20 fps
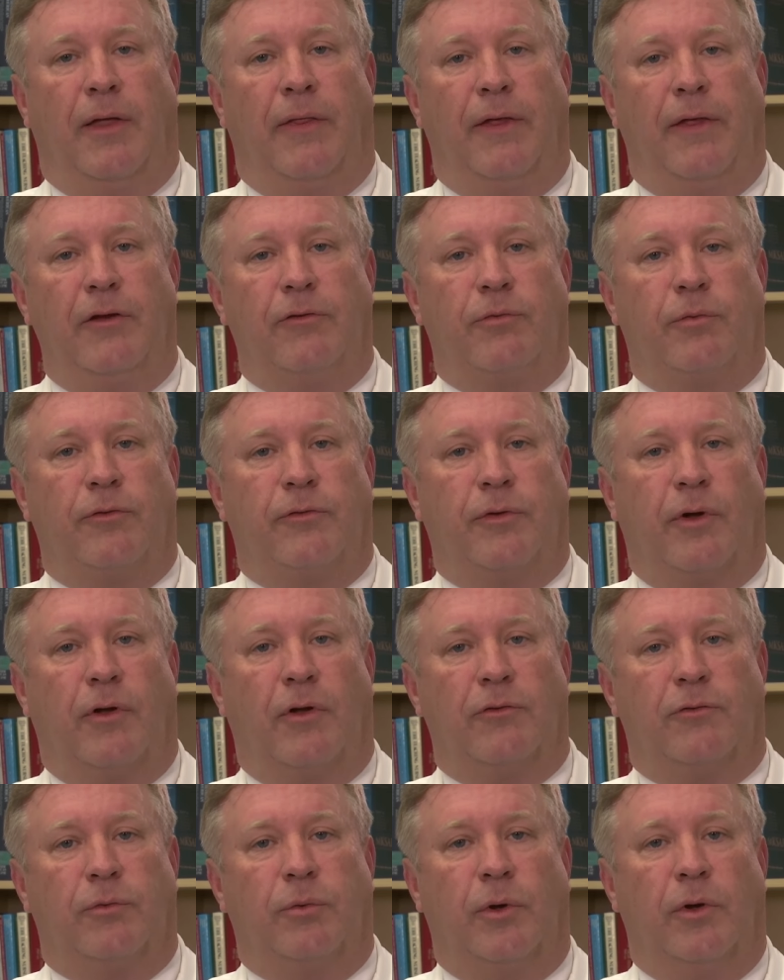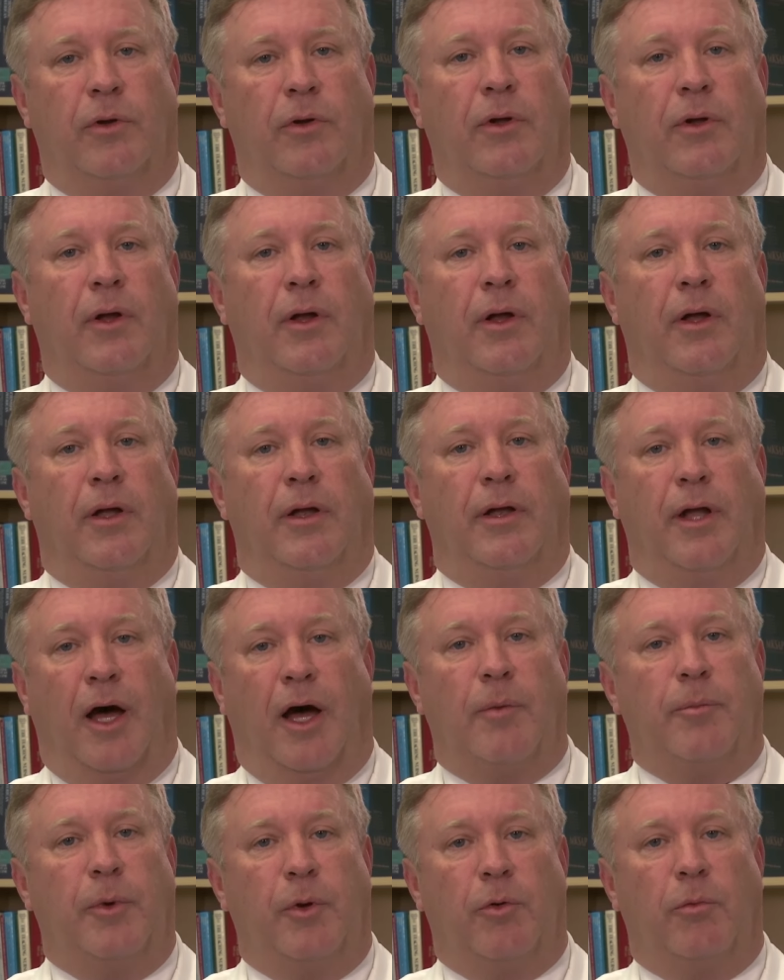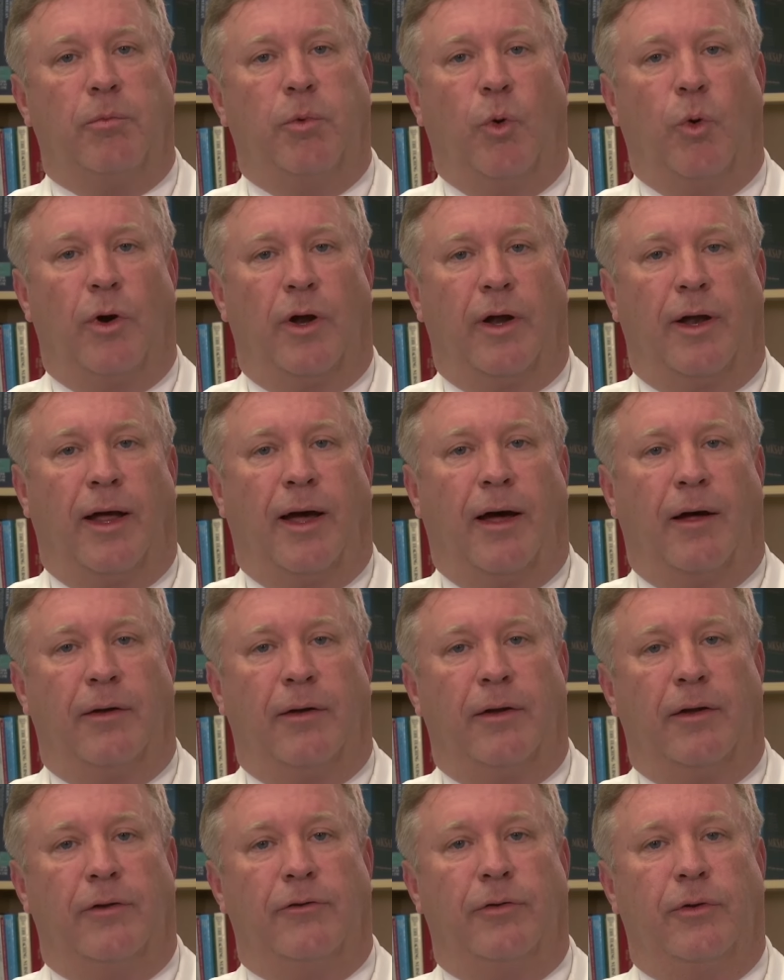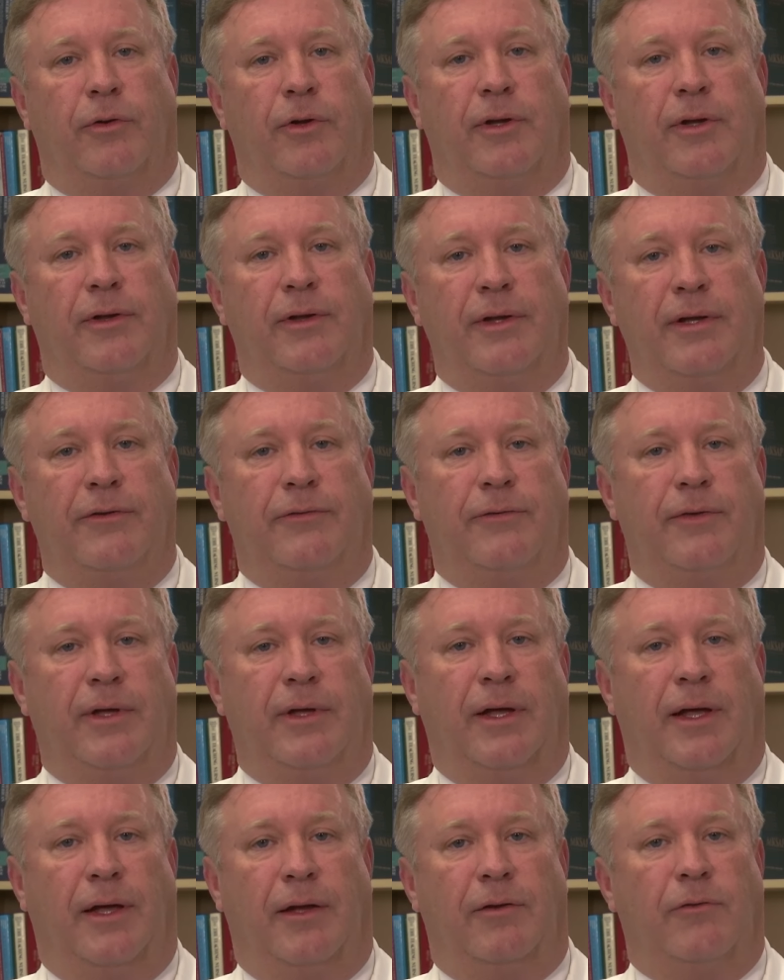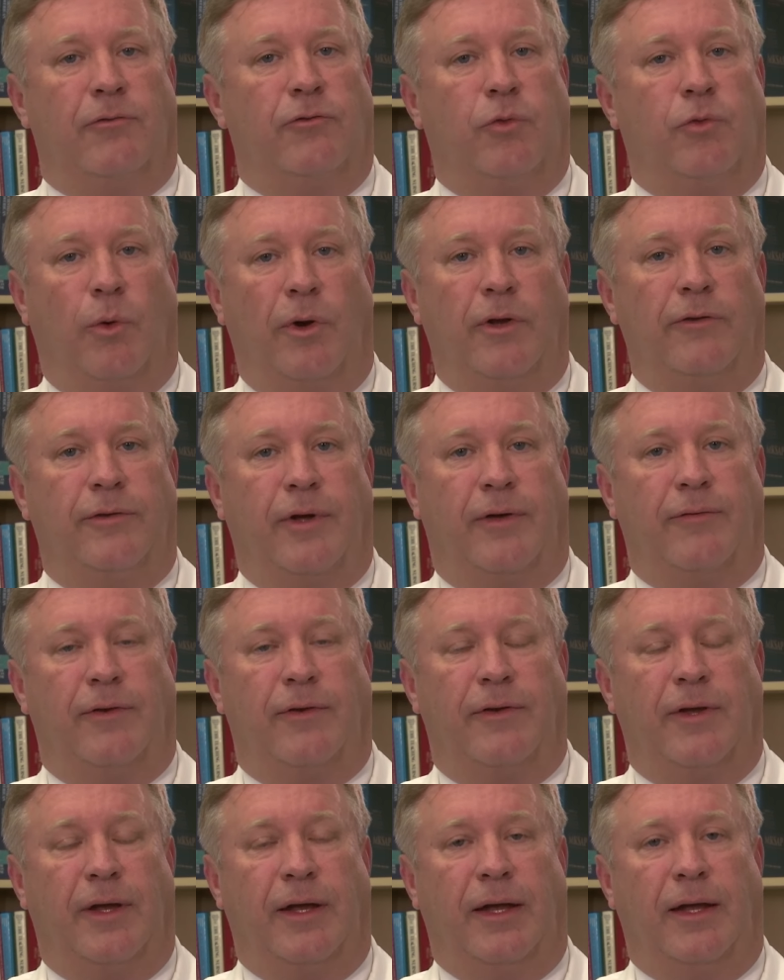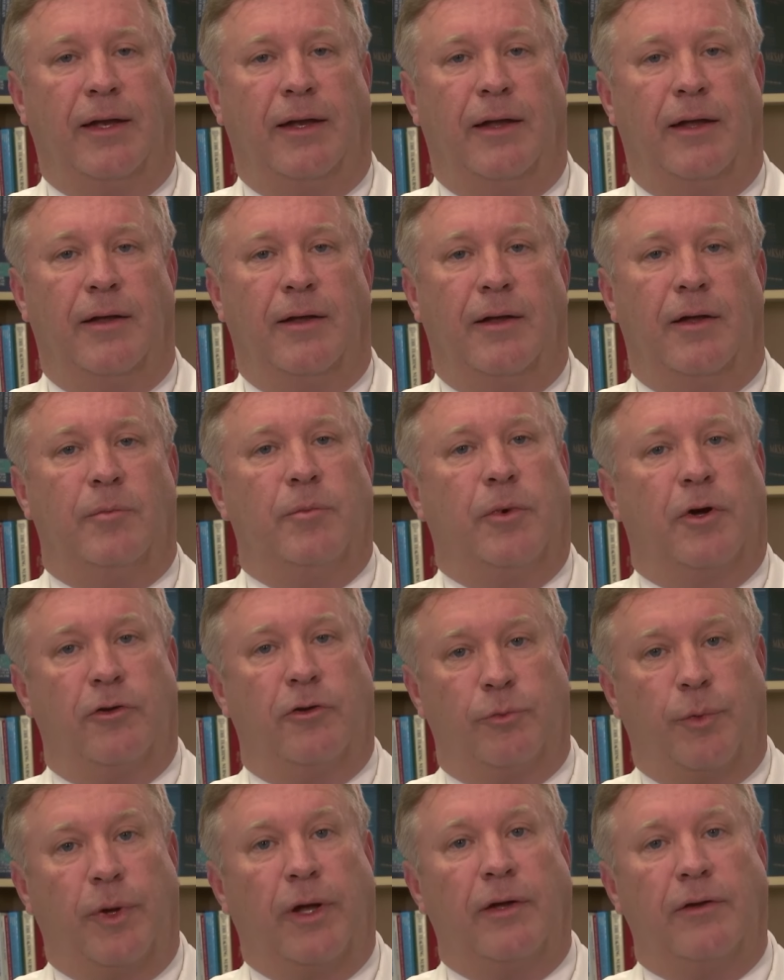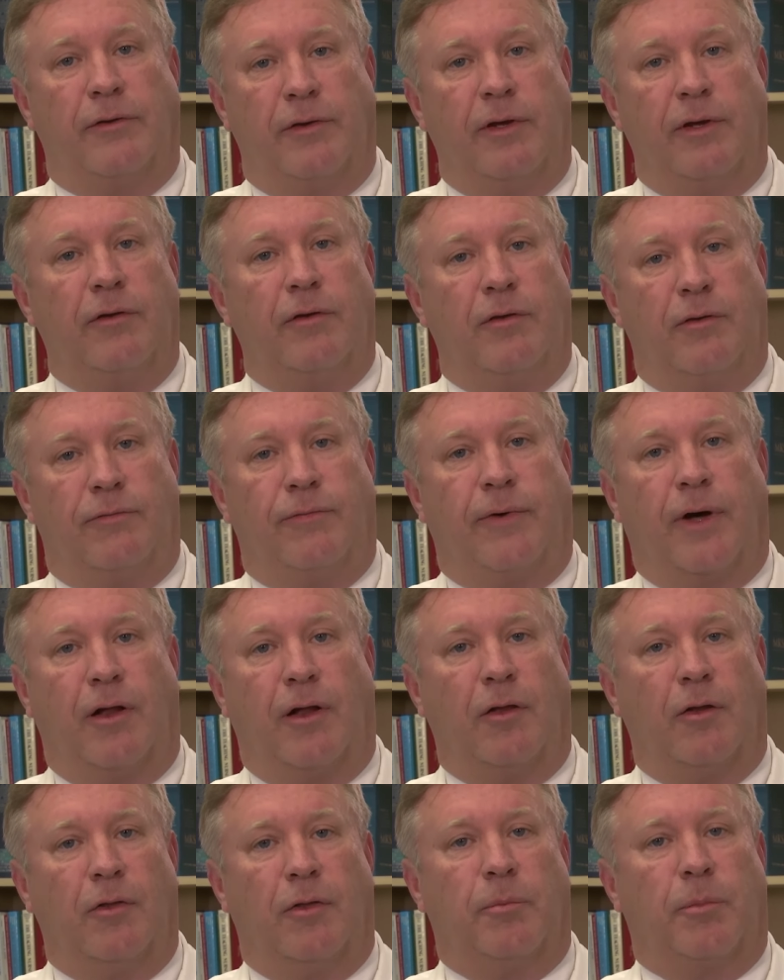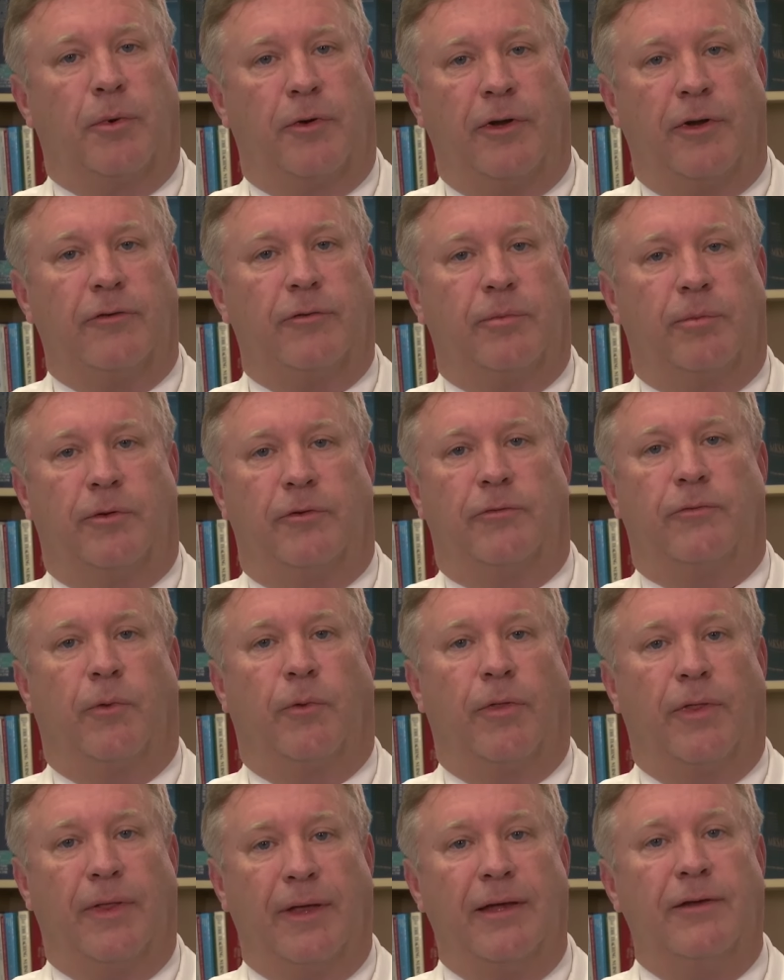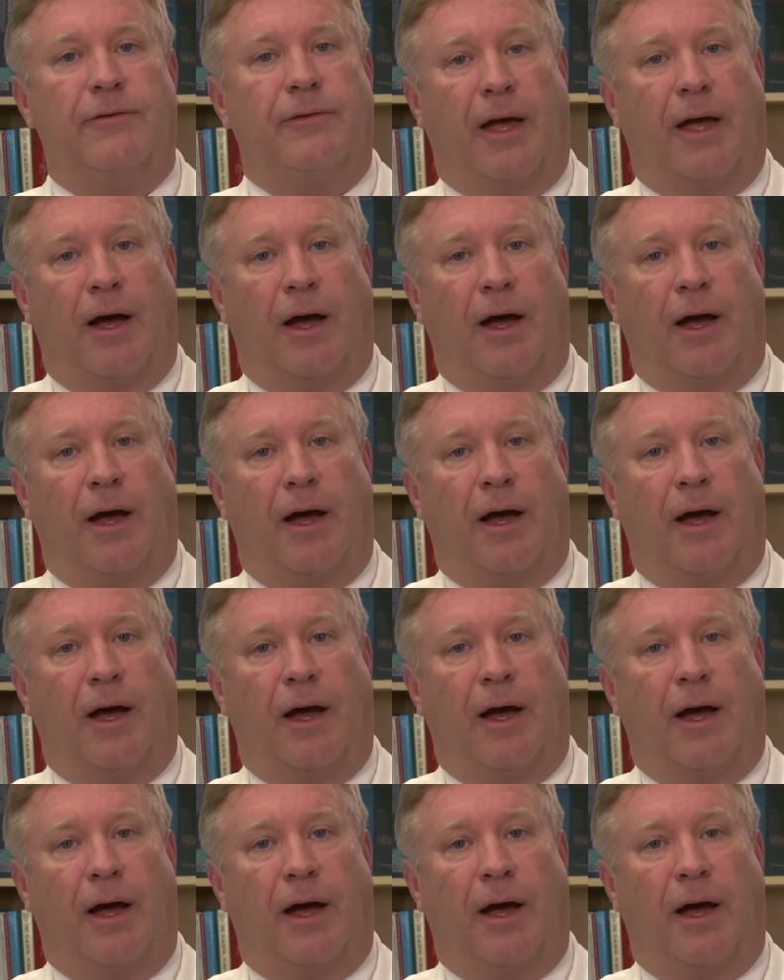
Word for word: These results will not be reported out until at least the end of 2017 because we continue to follow the participants for these